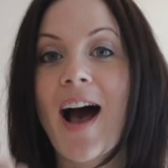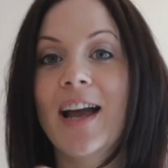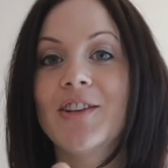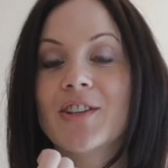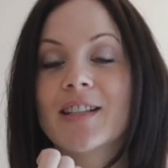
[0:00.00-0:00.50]

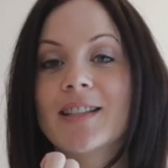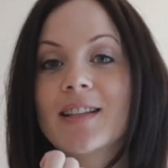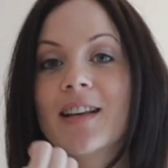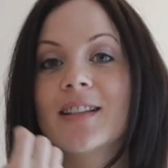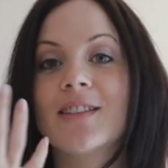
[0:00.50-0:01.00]
I
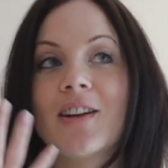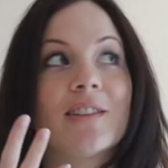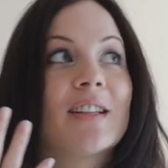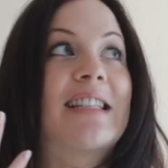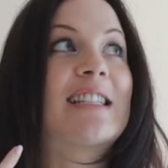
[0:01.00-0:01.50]
just
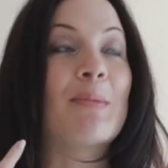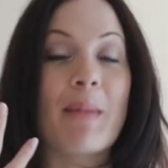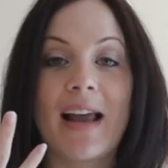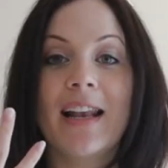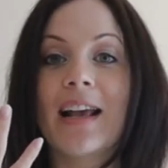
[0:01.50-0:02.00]
started
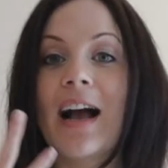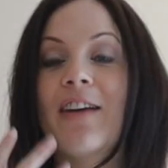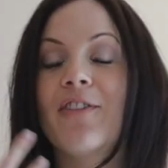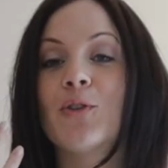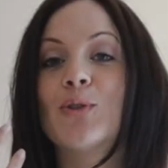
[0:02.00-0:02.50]
smiling,
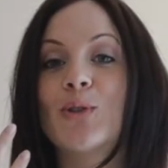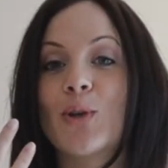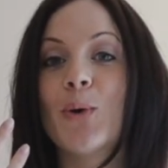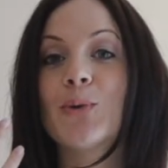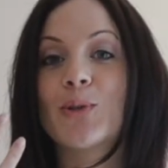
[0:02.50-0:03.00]
I felt
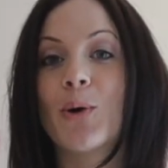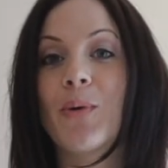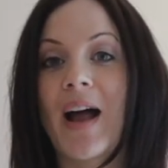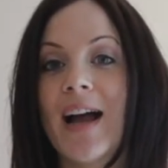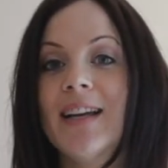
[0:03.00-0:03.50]
so
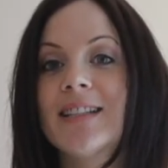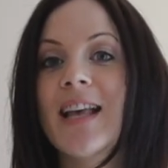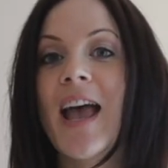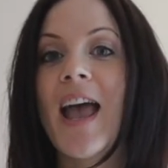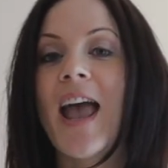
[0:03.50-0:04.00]
nice.
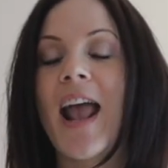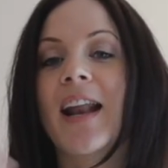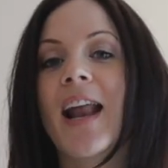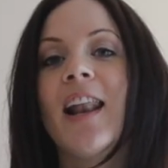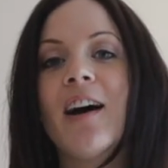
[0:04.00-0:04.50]

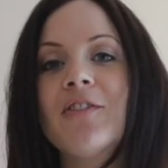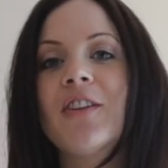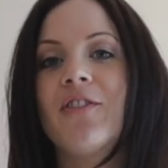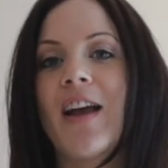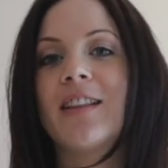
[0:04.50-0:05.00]
And I love
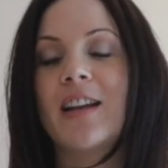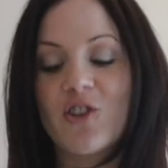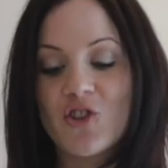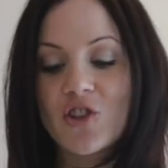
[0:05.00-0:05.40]
the fact that it's